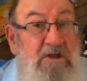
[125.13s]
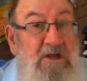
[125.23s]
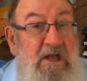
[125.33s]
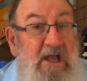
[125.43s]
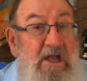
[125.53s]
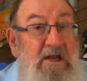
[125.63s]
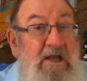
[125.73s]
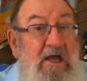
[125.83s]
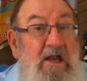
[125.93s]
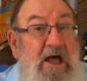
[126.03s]
And
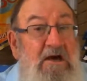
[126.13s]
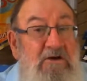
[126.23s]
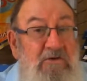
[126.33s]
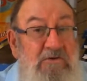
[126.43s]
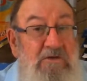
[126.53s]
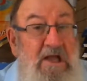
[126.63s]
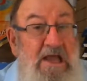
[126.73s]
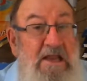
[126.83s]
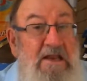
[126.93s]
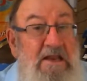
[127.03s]
an uncle
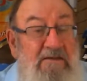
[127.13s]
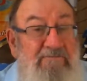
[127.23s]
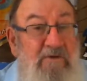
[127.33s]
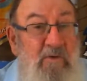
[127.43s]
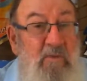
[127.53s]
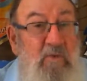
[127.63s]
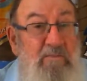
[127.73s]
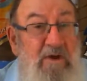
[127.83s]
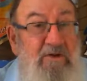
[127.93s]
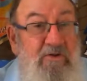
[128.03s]
and a nephew were
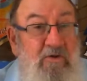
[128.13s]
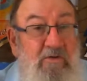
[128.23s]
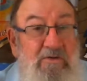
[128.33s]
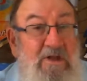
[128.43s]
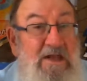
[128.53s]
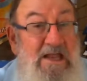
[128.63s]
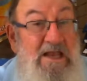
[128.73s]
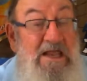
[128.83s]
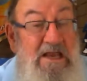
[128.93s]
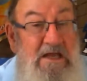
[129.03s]
both called
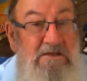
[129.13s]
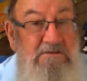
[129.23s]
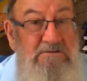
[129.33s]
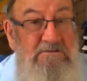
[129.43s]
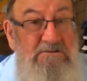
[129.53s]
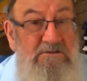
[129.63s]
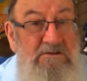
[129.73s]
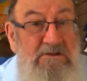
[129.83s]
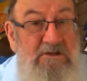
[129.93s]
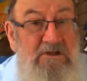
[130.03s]
lalana.
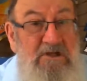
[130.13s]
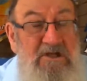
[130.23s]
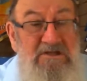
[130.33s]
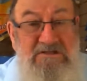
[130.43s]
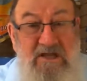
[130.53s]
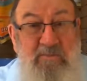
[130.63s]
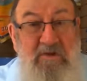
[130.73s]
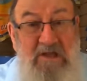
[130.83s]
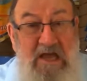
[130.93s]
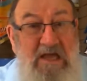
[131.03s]
And the same with
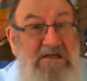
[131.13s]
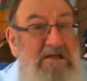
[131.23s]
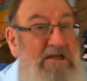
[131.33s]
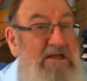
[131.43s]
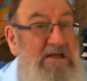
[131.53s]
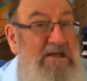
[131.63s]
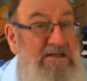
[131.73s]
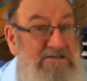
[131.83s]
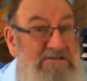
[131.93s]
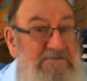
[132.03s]
auntie and niece.